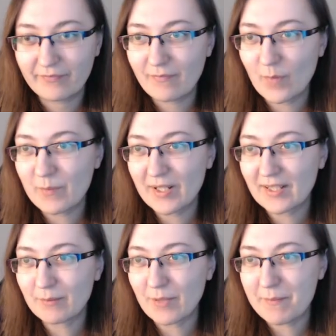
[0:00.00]
Oh my
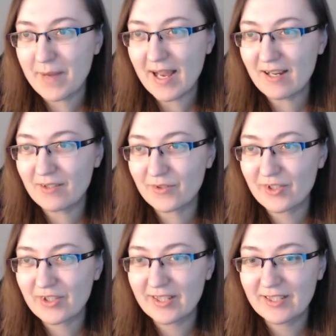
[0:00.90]
god, my mouse!